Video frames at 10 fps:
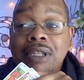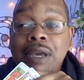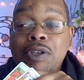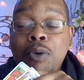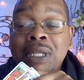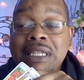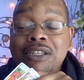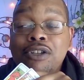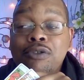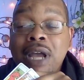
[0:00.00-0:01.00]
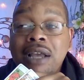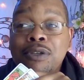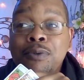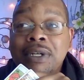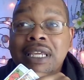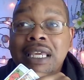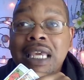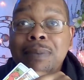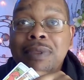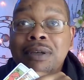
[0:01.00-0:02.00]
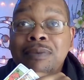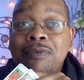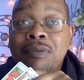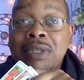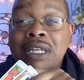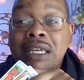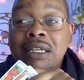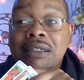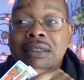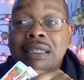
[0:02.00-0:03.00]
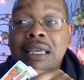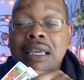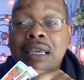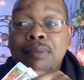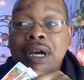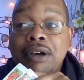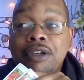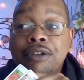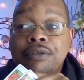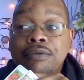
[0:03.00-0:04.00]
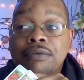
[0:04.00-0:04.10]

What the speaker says: They was hoping that these distractions would keep them from like thinking about you,